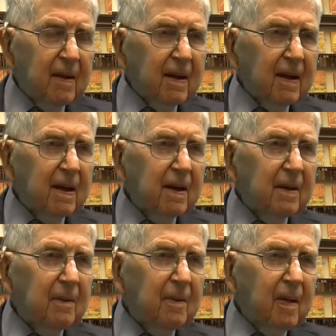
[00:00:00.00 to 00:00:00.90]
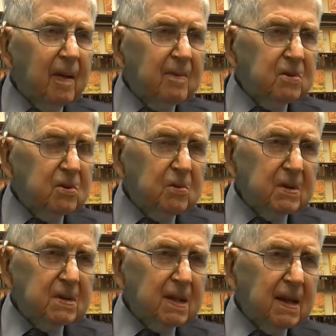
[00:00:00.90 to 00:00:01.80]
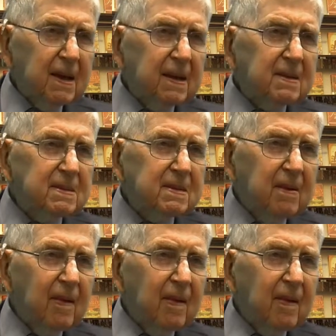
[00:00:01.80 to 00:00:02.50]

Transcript: to his clients.